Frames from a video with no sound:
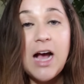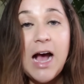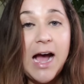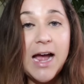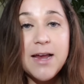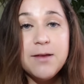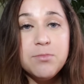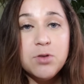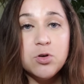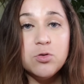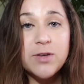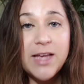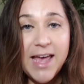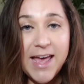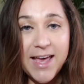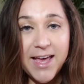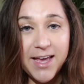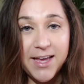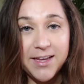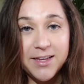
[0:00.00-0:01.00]
I'm
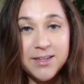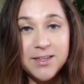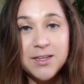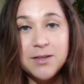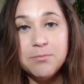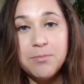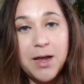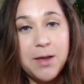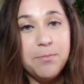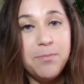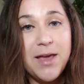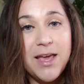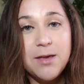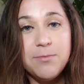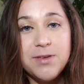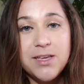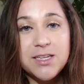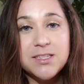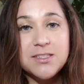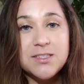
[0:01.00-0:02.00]
okay. My
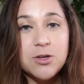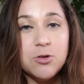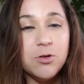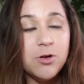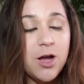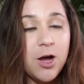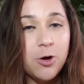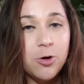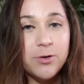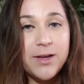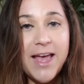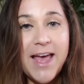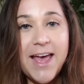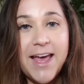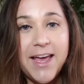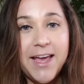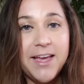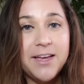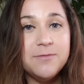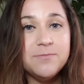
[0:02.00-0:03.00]
baby is
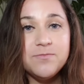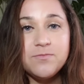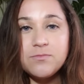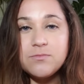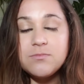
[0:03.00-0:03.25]
okay.